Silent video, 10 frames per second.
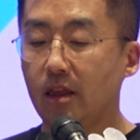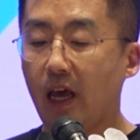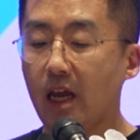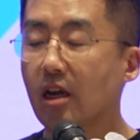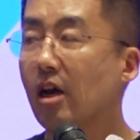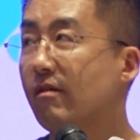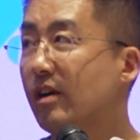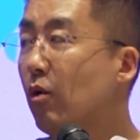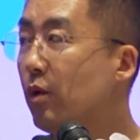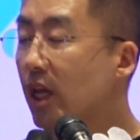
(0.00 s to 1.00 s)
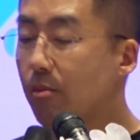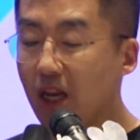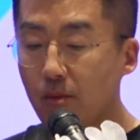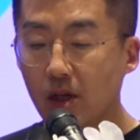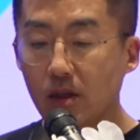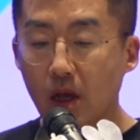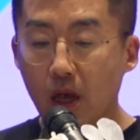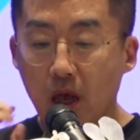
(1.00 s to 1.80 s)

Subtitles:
that cover only minimal